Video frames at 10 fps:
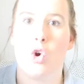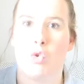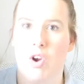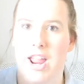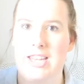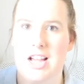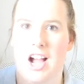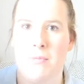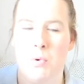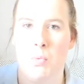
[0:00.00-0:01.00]
great.
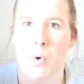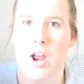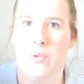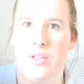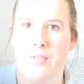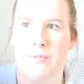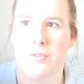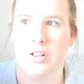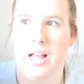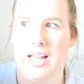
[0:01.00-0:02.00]
I've been wearing them for
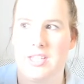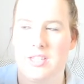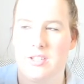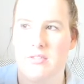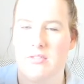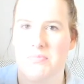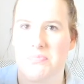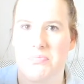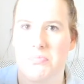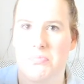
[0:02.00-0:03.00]
the last
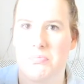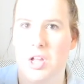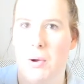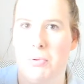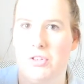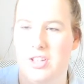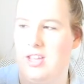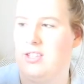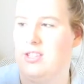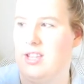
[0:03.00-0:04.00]
couple of
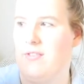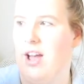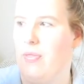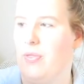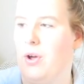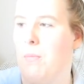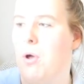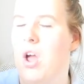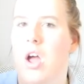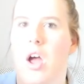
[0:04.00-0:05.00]
days since I've had them.
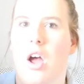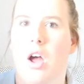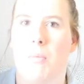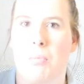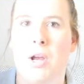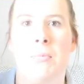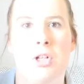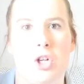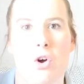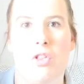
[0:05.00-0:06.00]
Pretty
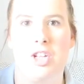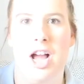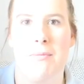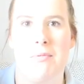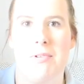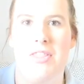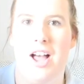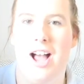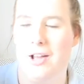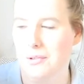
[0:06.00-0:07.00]
much all the time I'm in the
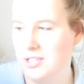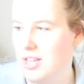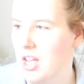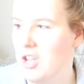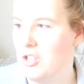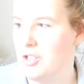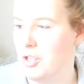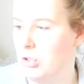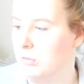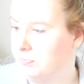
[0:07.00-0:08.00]
house.
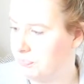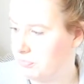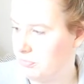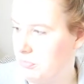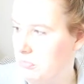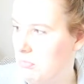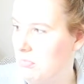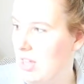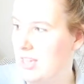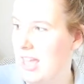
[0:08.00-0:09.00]
So,
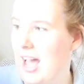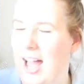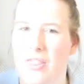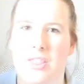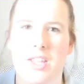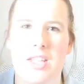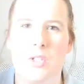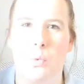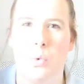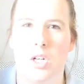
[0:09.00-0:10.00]
yeah, and
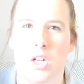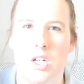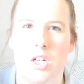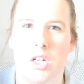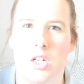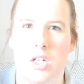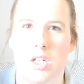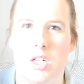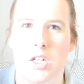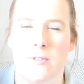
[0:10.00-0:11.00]
these
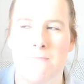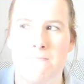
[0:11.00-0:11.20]
were